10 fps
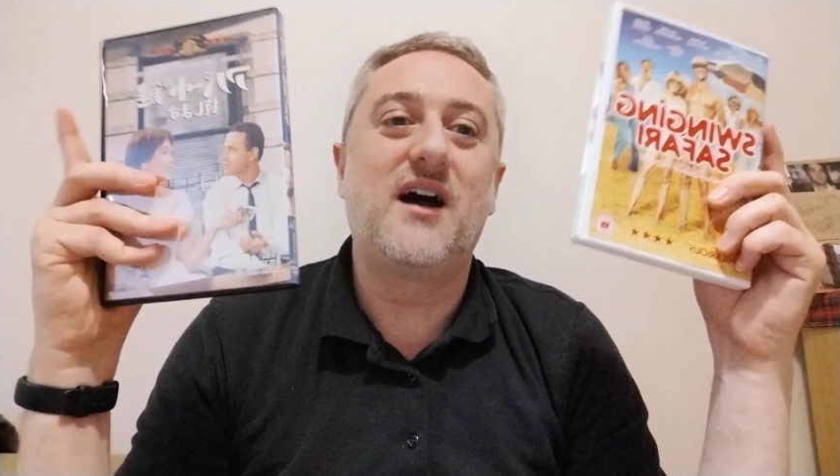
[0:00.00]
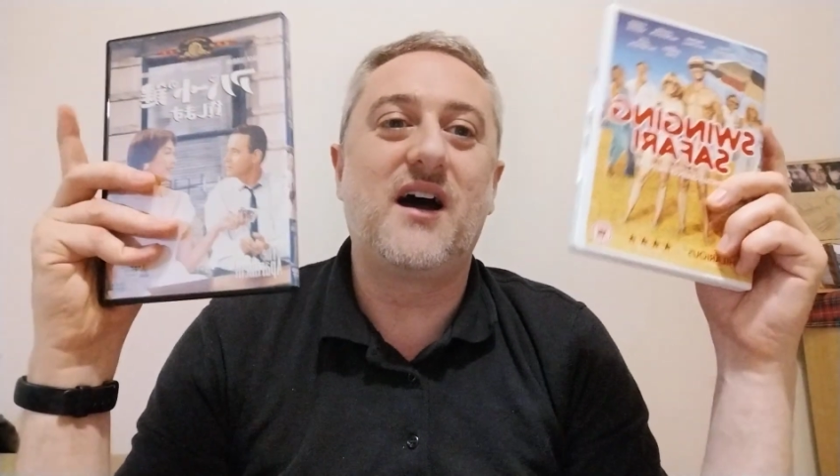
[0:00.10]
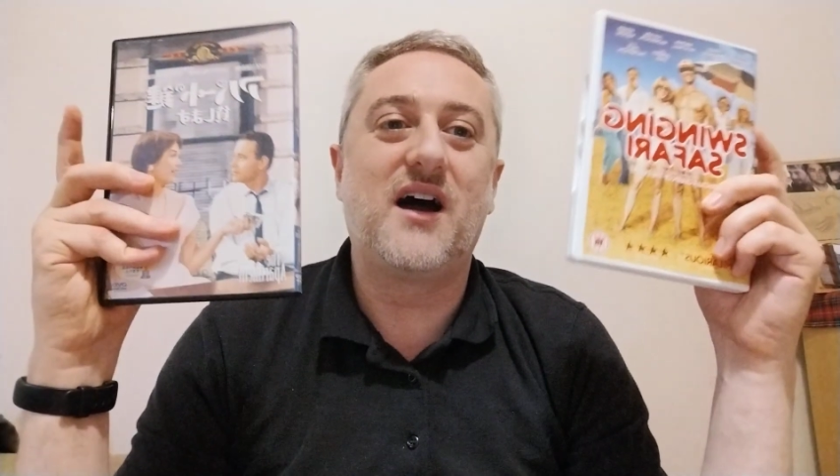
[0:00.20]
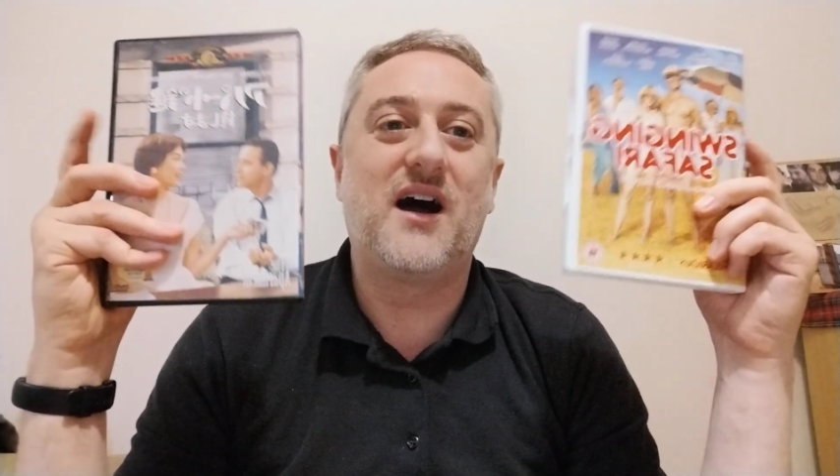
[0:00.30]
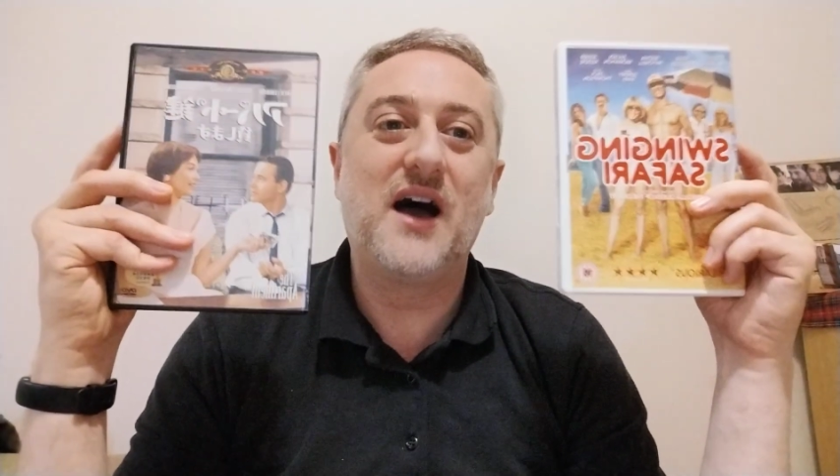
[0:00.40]

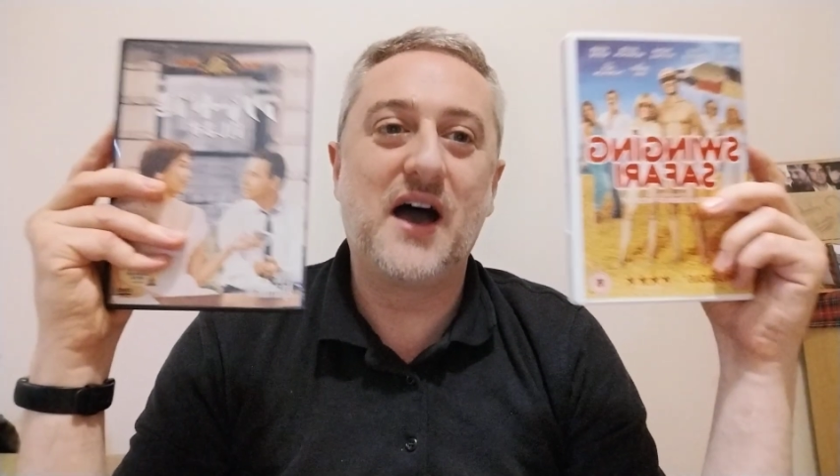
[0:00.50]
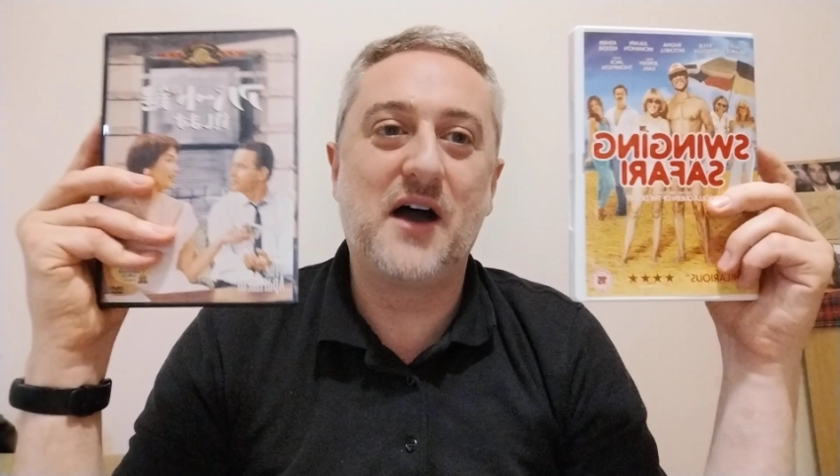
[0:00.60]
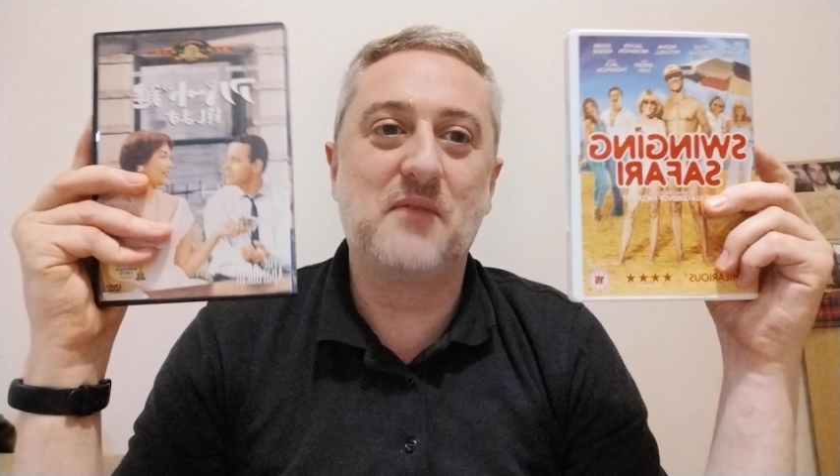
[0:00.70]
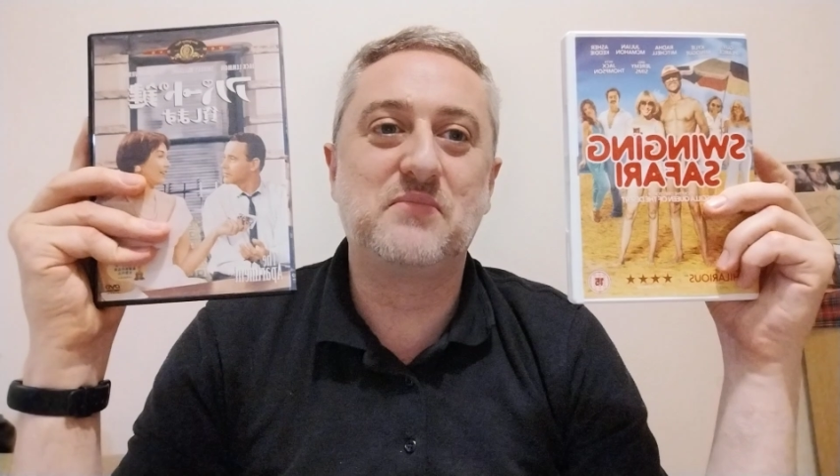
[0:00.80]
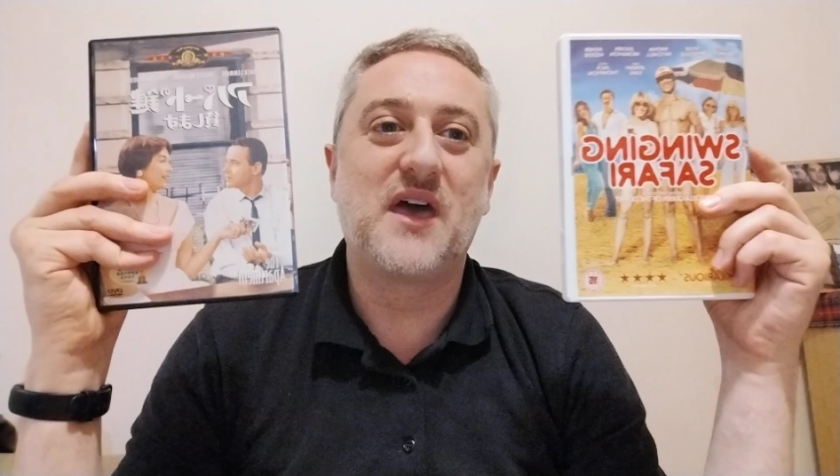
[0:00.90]
I'm
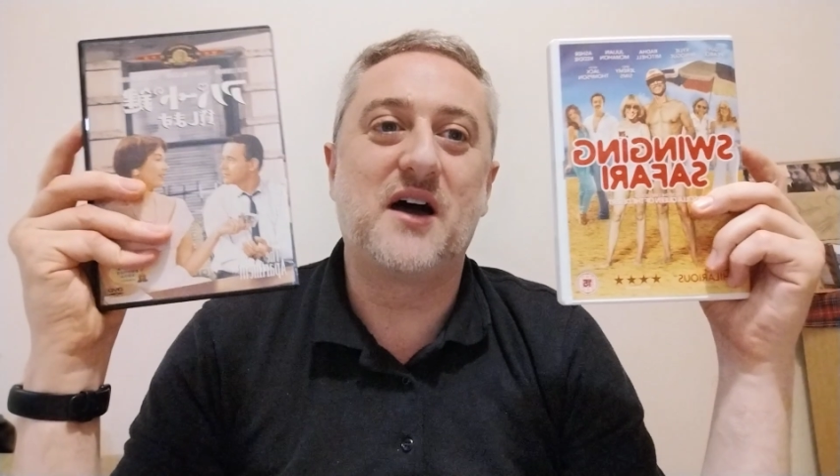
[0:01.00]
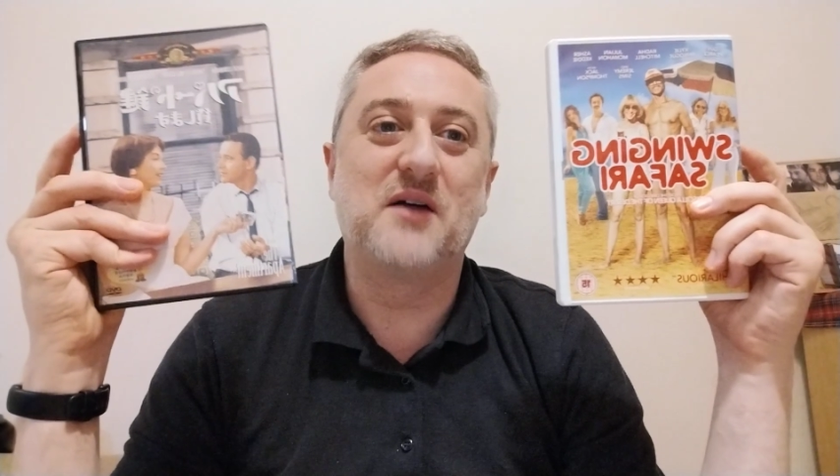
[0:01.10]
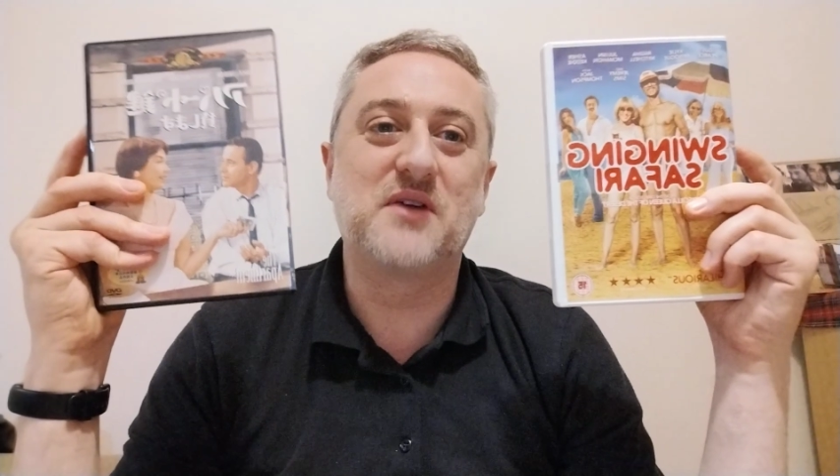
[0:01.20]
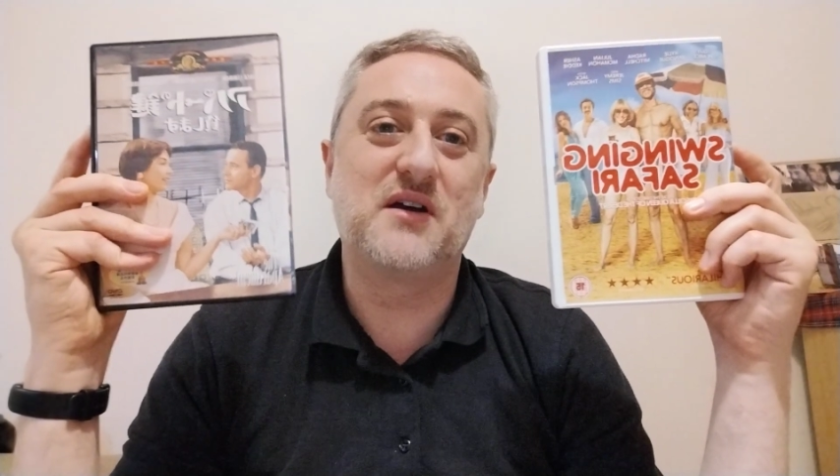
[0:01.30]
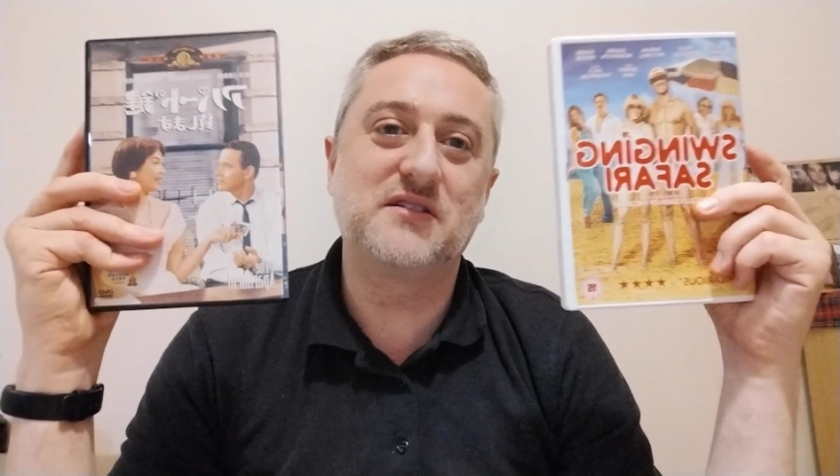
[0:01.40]

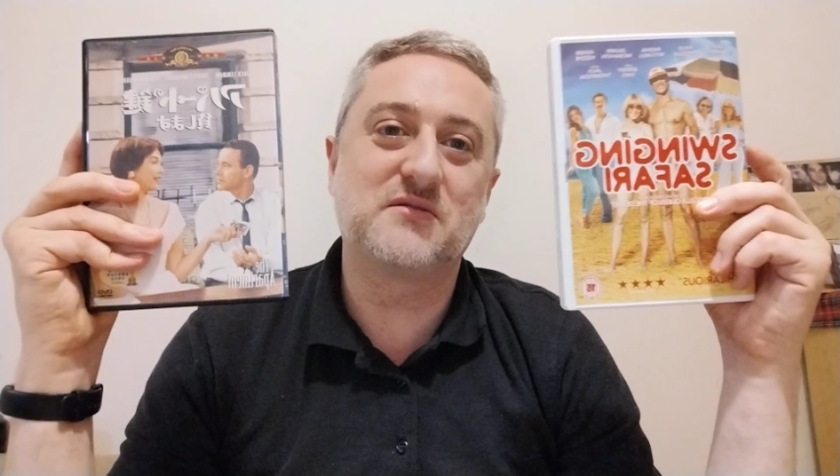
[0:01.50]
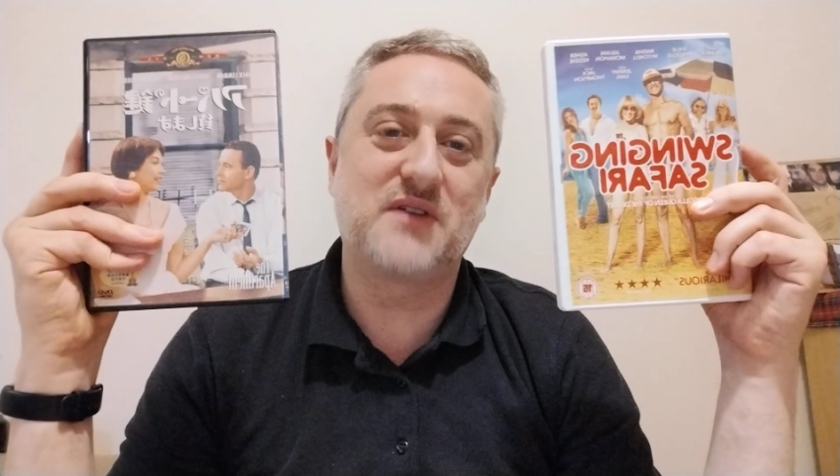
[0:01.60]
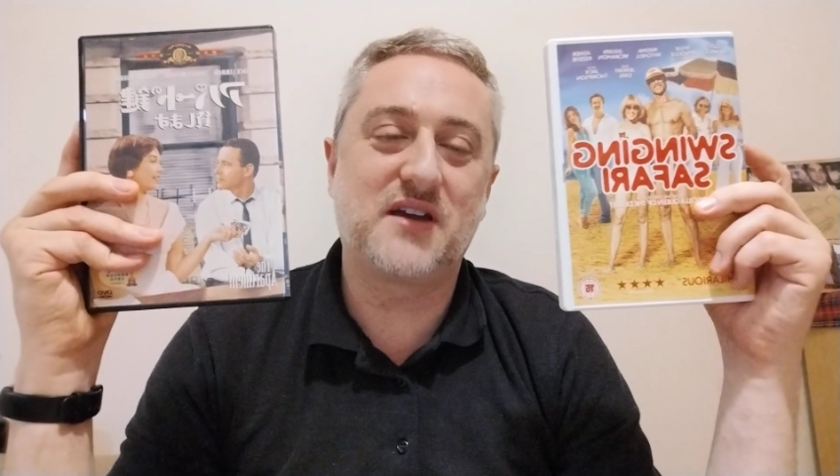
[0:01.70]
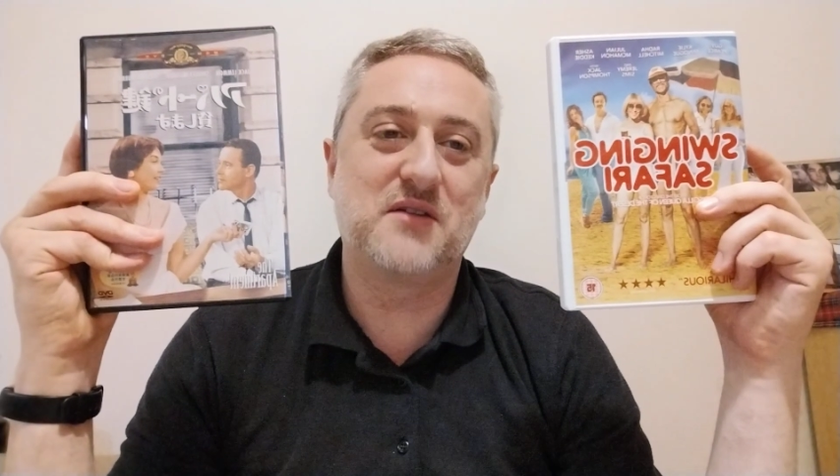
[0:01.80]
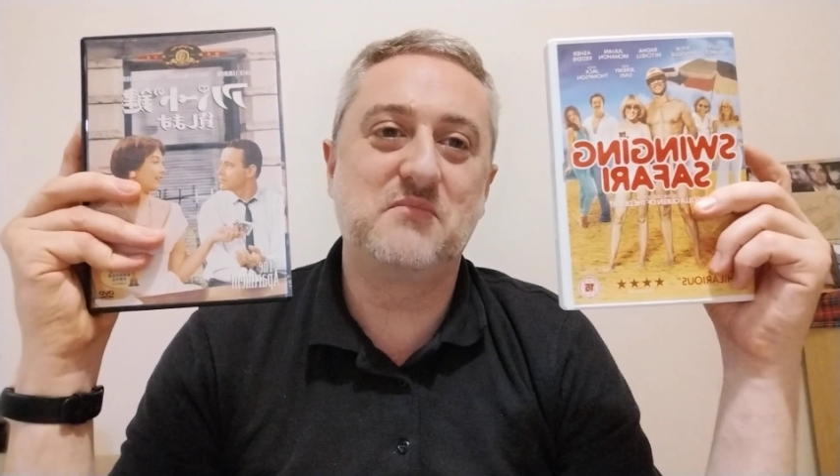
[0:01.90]
going to
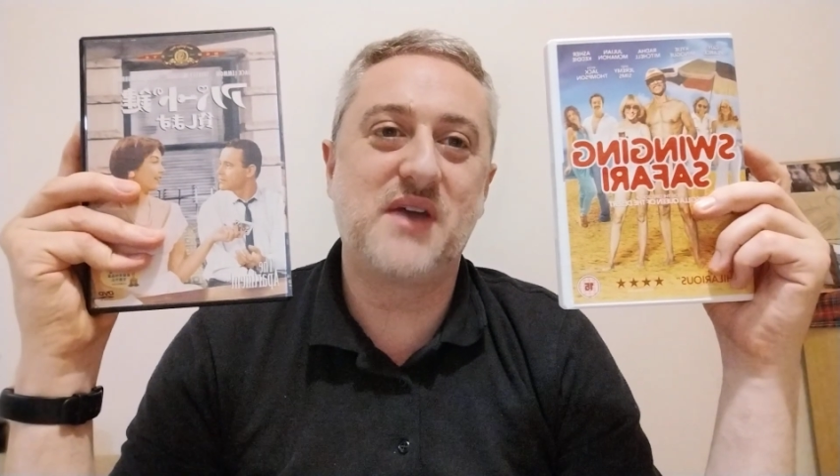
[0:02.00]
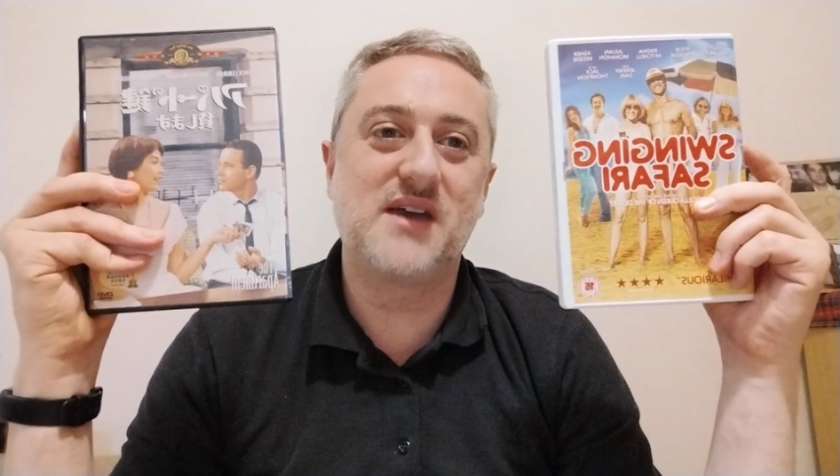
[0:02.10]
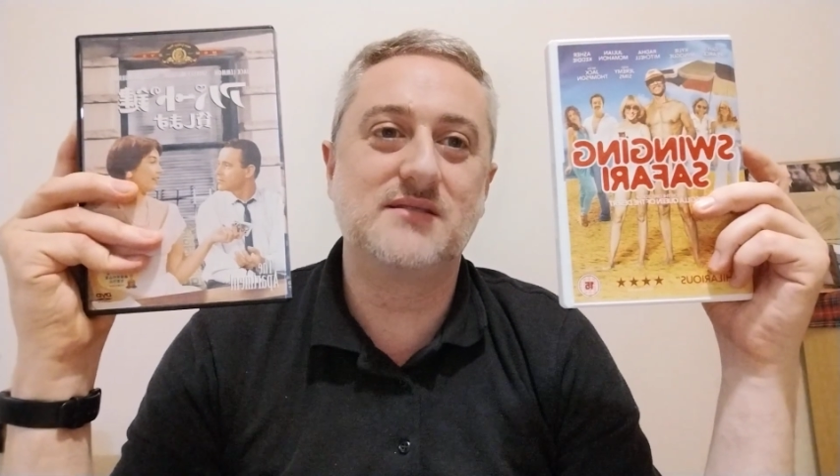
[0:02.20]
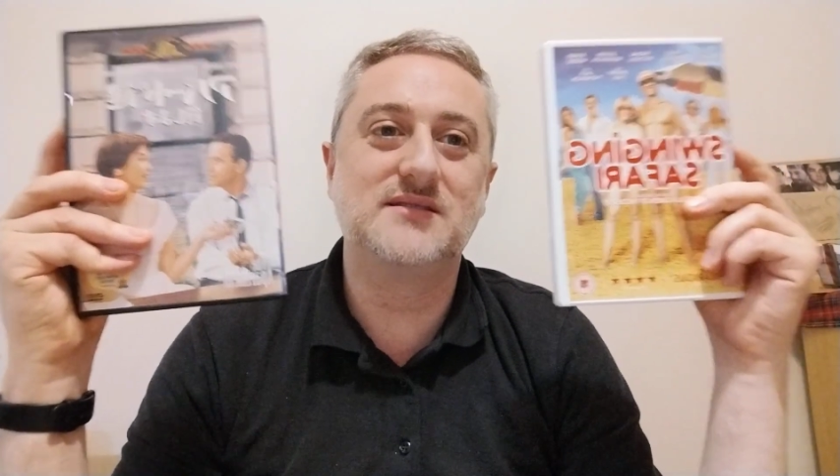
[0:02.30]
recommend